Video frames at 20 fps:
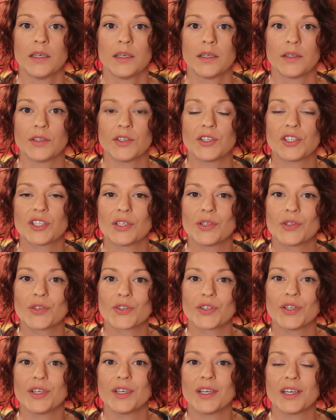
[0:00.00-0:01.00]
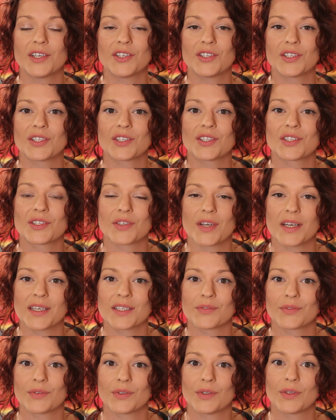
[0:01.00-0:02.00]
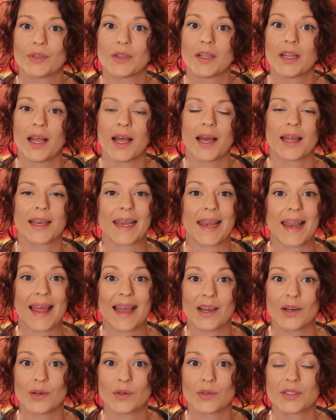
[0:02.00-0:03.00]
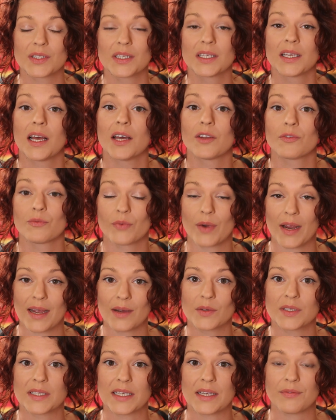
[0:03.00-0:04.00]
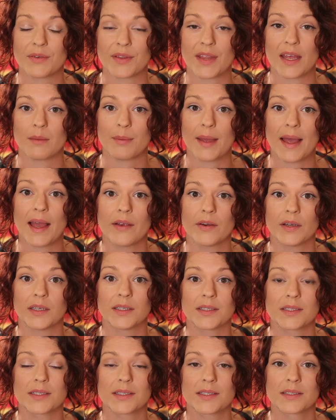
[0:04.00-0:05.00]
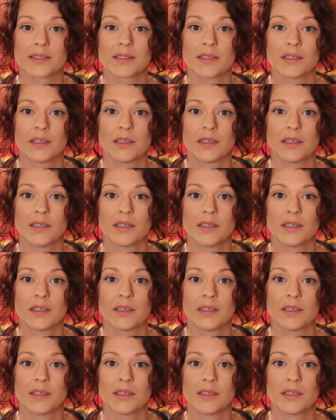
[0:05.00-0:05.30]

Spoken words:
the children are just stressful and loud and rowdy for their parents,